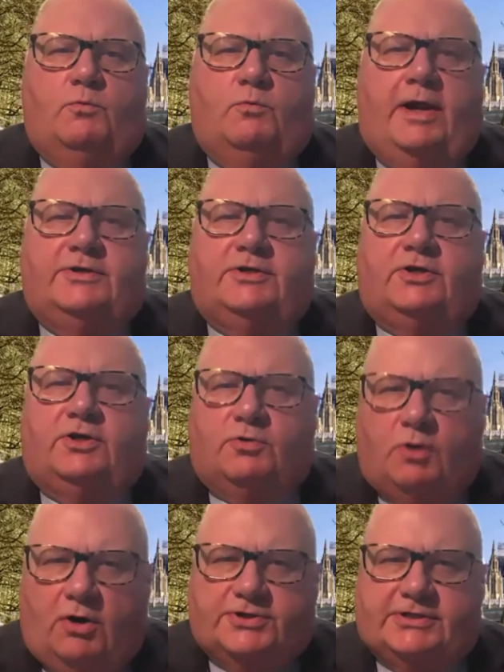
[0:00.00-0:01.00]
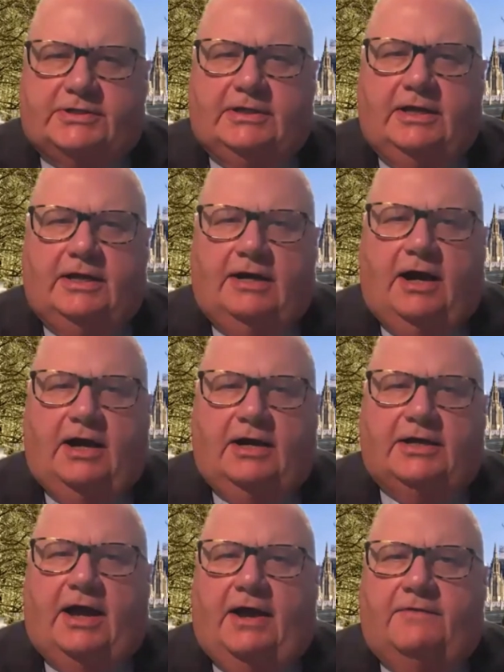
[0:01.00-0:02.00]
Red Cross
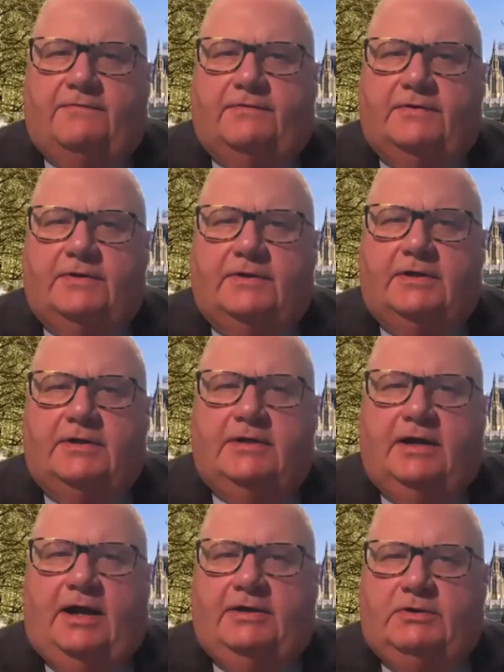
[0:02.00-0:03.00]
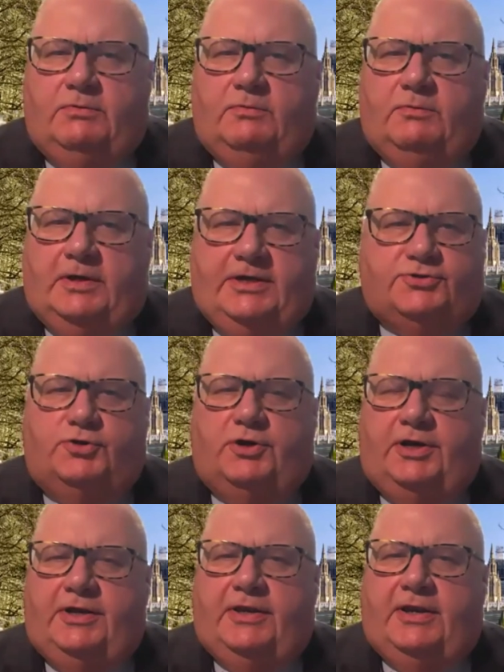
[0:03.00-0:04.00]
archive. And
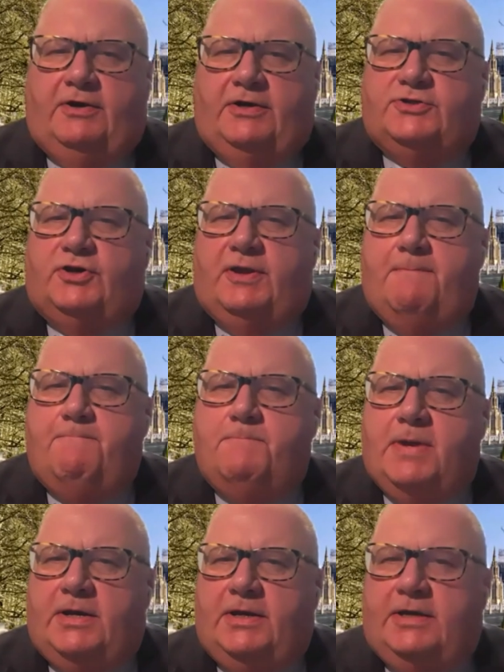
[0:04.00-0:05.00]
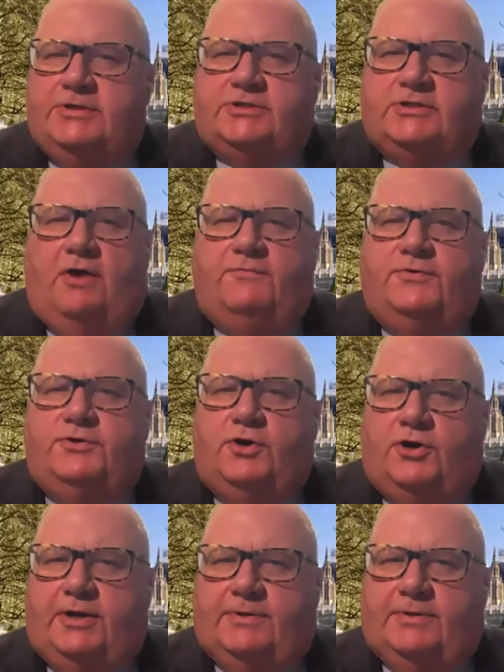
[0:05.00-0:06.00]
literally, there are literally millions of
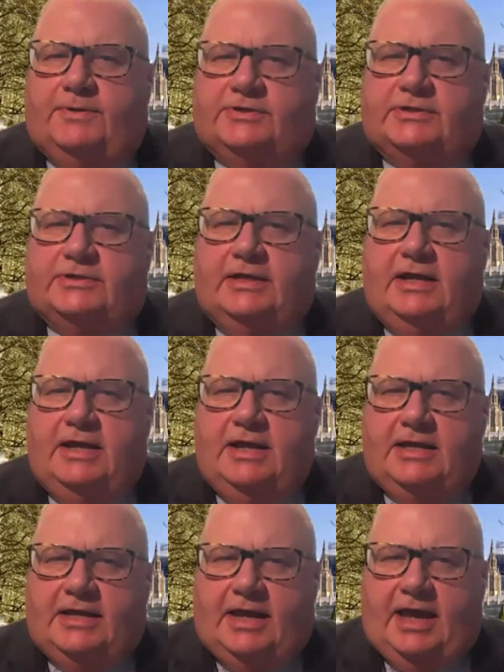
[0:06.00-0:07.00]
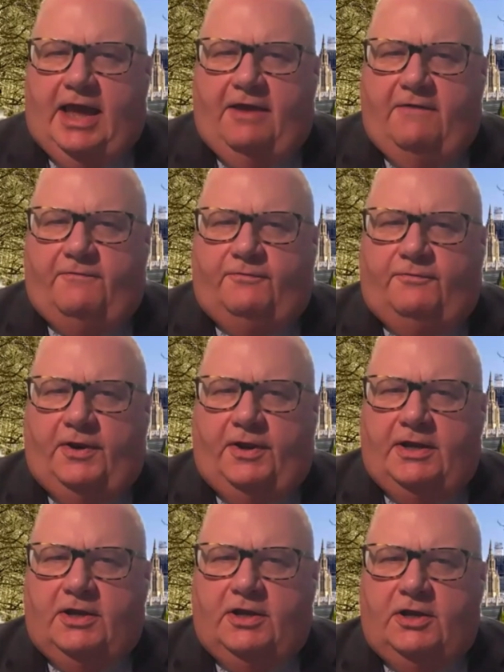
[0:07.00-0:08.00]
documents
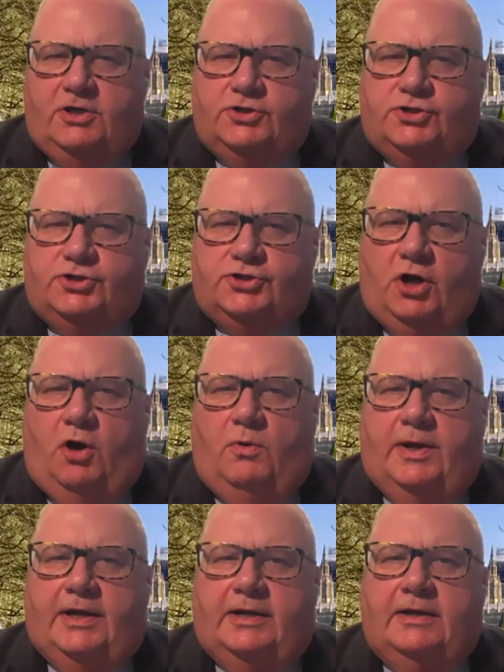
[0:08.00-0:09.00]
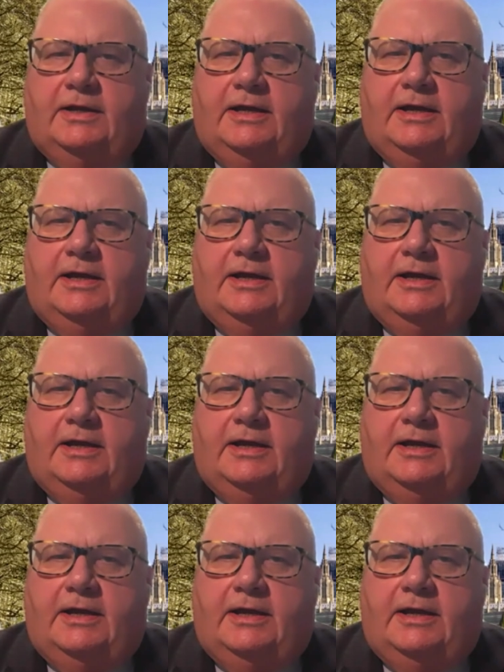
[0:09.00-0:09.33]
carefully showing